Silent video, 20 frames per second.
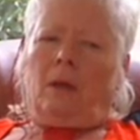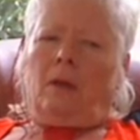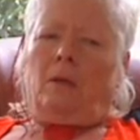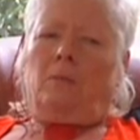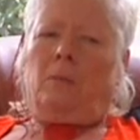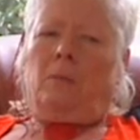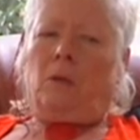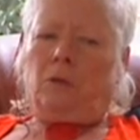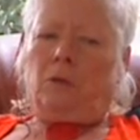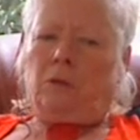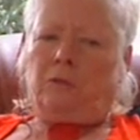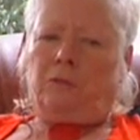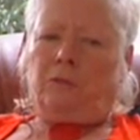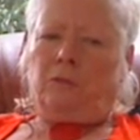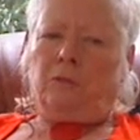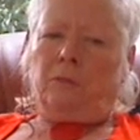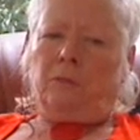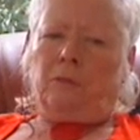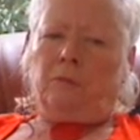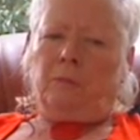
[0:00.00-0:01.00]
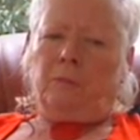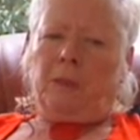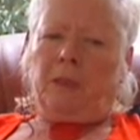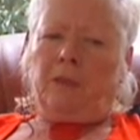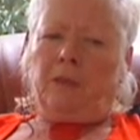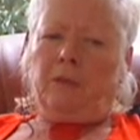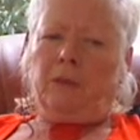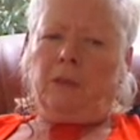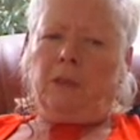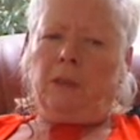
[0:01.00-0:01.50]
Most forms of
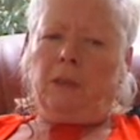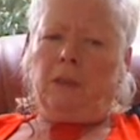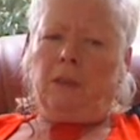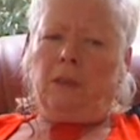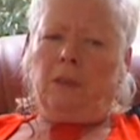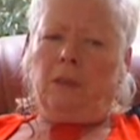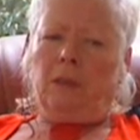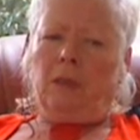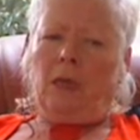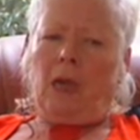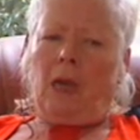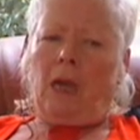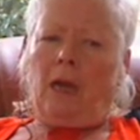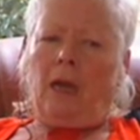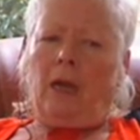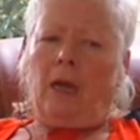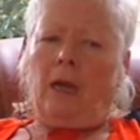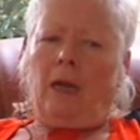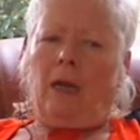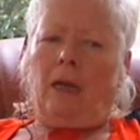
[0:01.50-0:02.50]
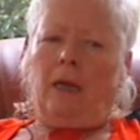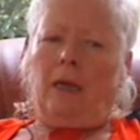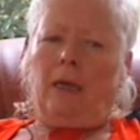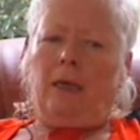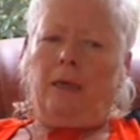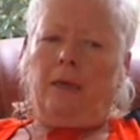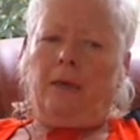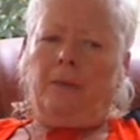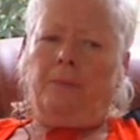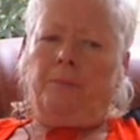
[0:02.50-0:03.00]
parenting
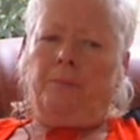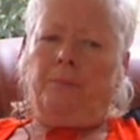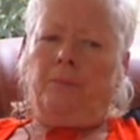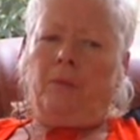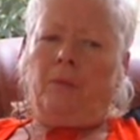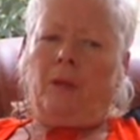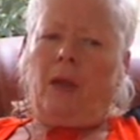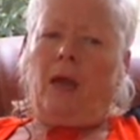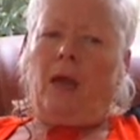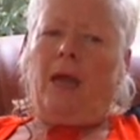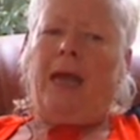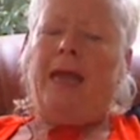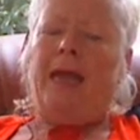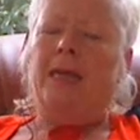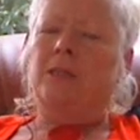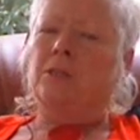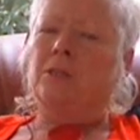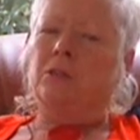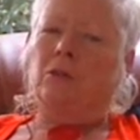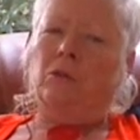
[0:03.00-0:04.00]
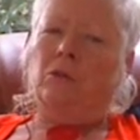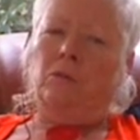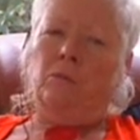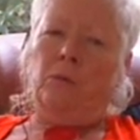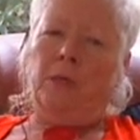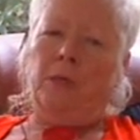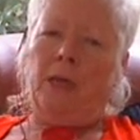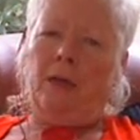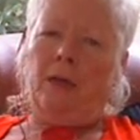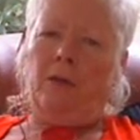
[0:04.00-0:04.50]
are handed on
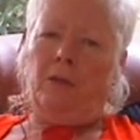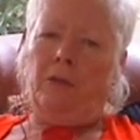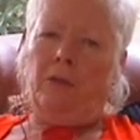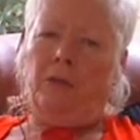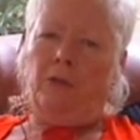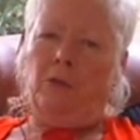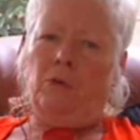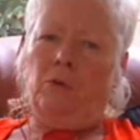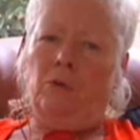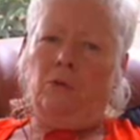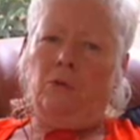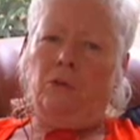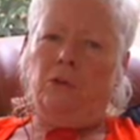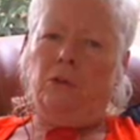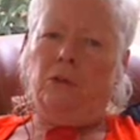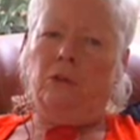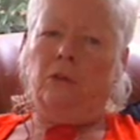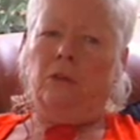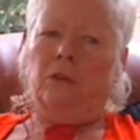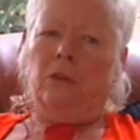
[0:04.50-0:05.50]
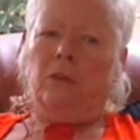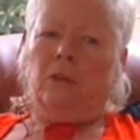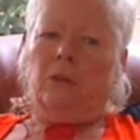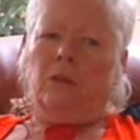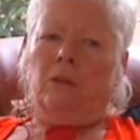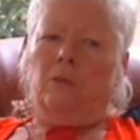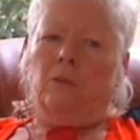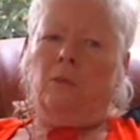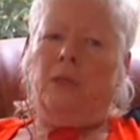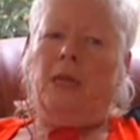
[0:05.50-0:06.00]
without thought,
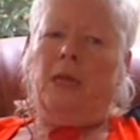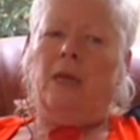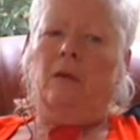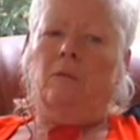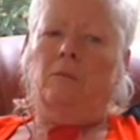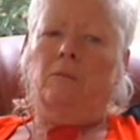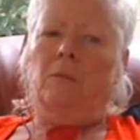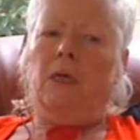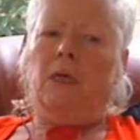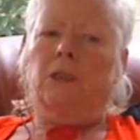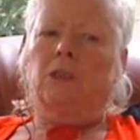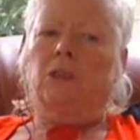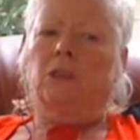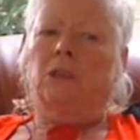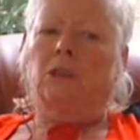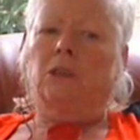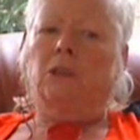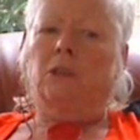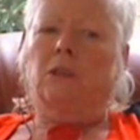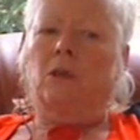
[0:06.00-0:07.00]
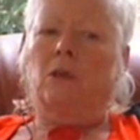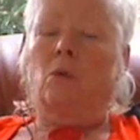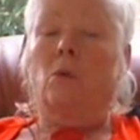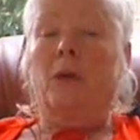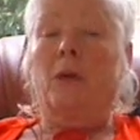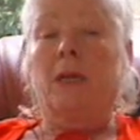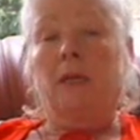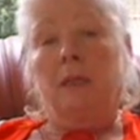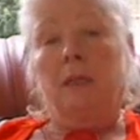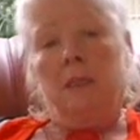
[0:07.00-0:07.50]
without much
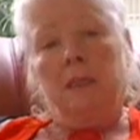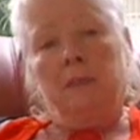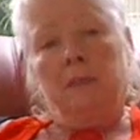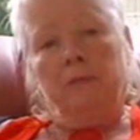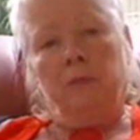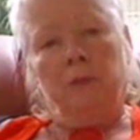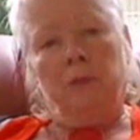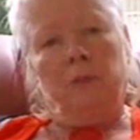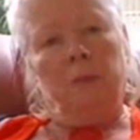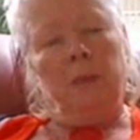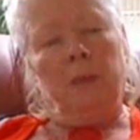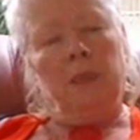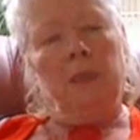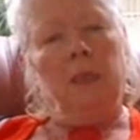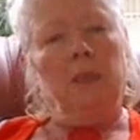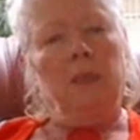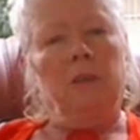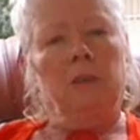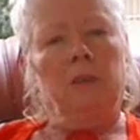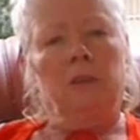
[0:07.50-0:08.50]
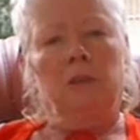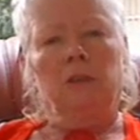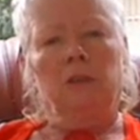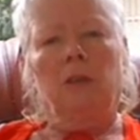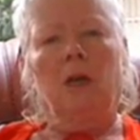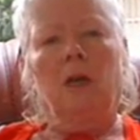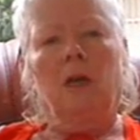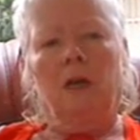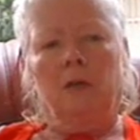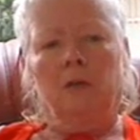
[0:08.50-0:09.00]
awareness of what's being done to the
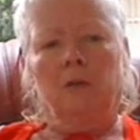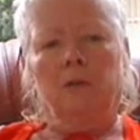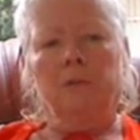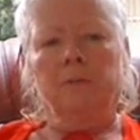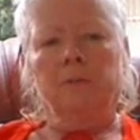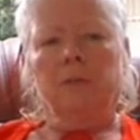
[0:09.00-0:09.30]
child.